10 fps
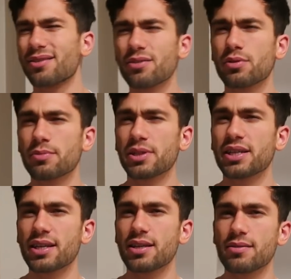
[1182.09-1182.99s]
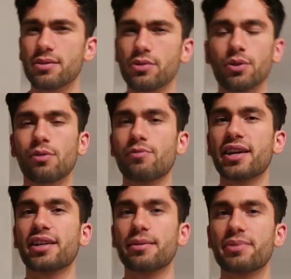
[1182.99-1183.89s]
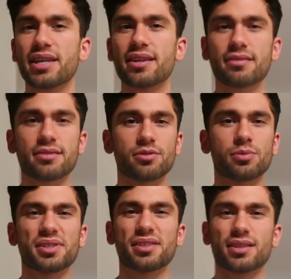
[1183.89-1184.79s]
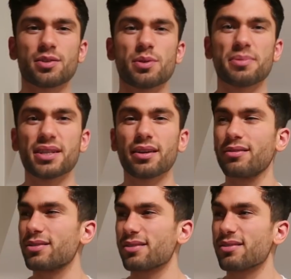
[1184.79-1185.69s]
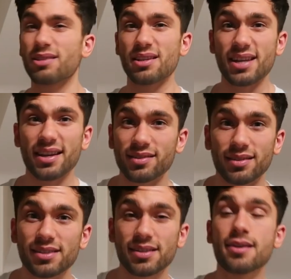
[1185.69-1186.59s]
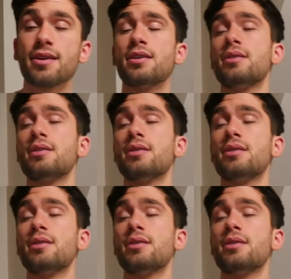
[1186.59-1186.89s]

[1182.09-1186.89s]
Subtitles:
I don't normally eat regular potatoes. I normally stick to sweet potatoes just because they taste nicer.